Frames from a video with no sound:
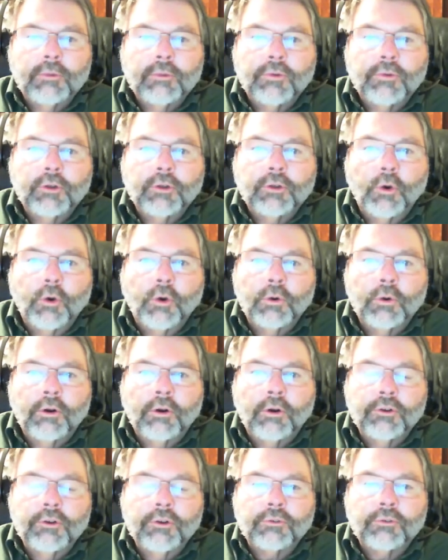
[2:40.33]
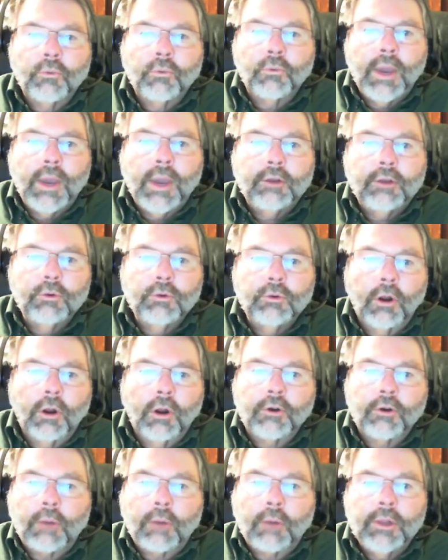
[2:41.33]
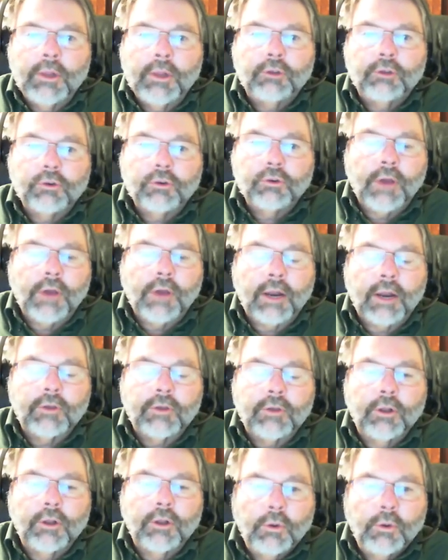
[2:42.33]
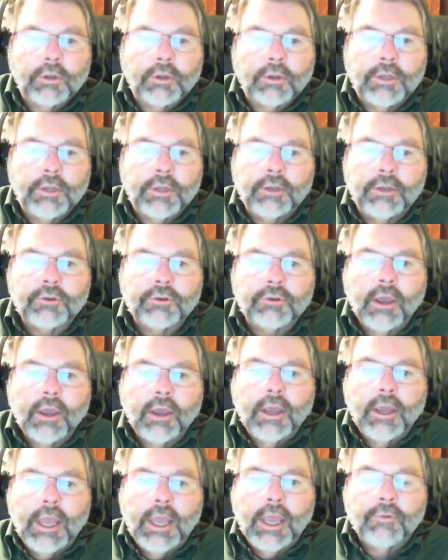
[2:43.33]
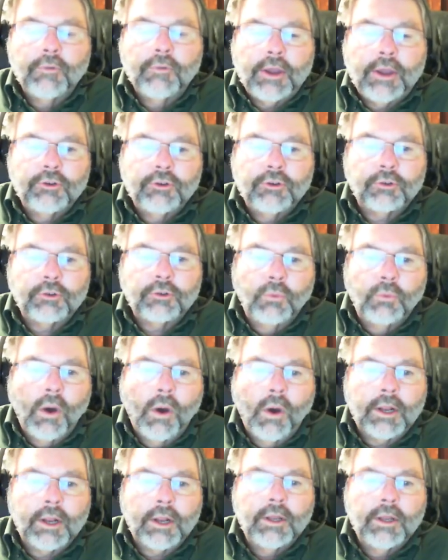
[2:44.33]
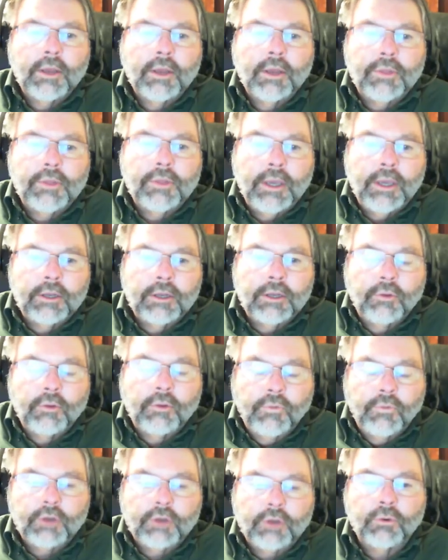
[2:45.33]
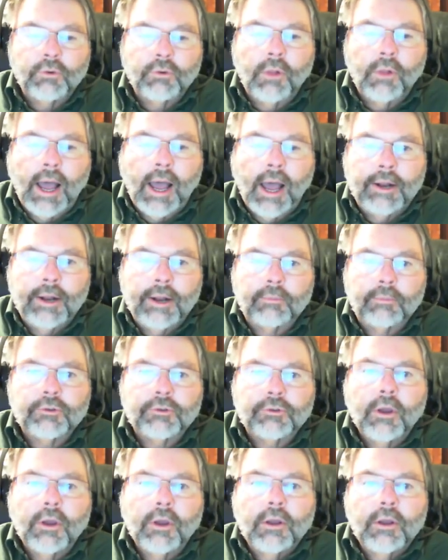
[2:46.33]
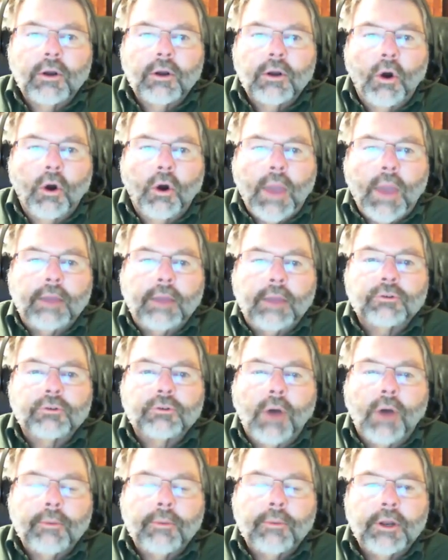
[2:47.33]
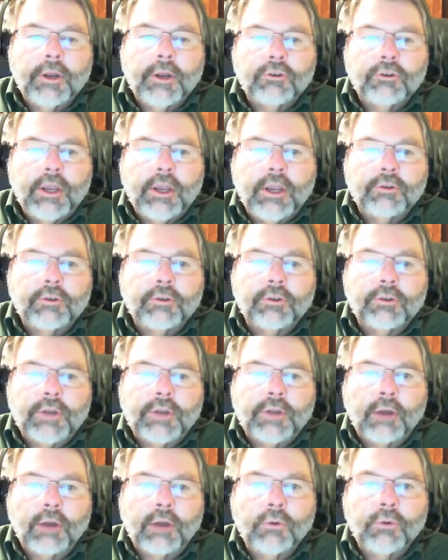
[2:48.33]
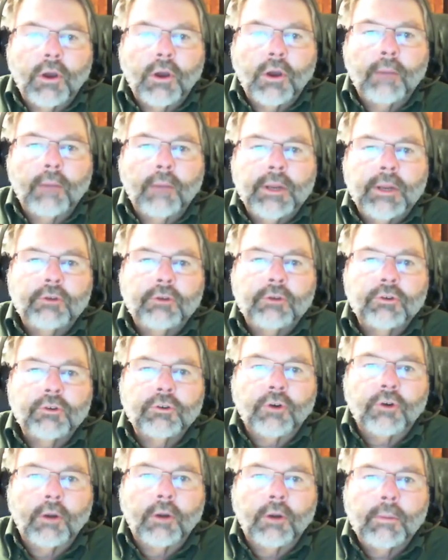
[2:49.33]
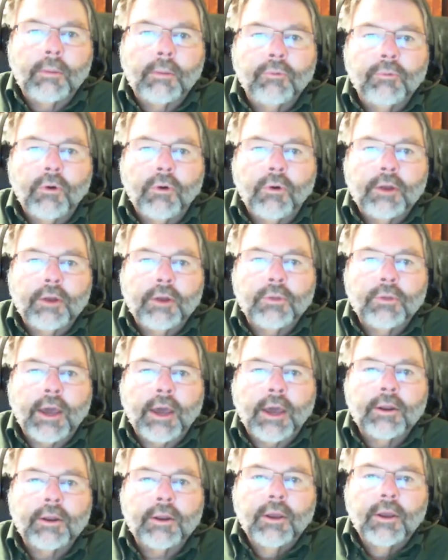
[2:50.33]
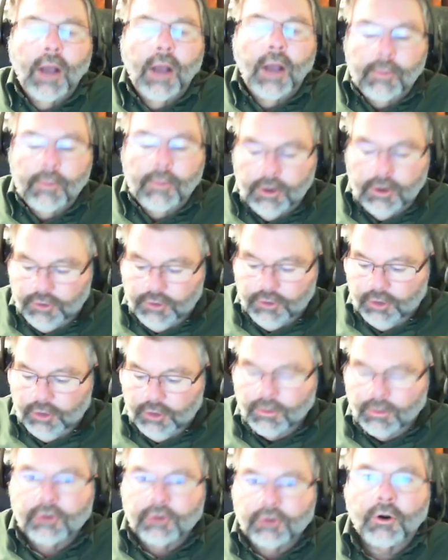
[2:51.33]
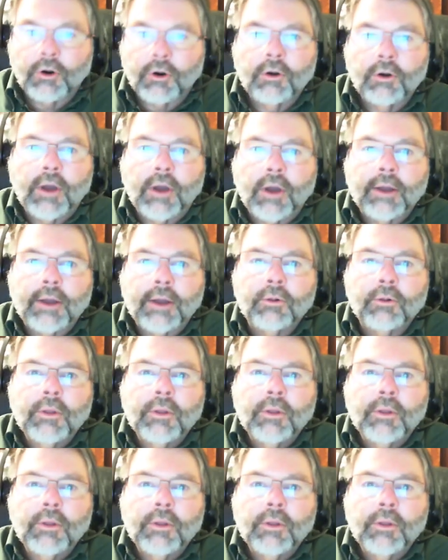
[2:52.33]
for the total are just way too large. I really should not have included these if I just wanted the individual items. Okay, so I'm going to change this now to a combination chart, but before I do that, I'm going to change my chart title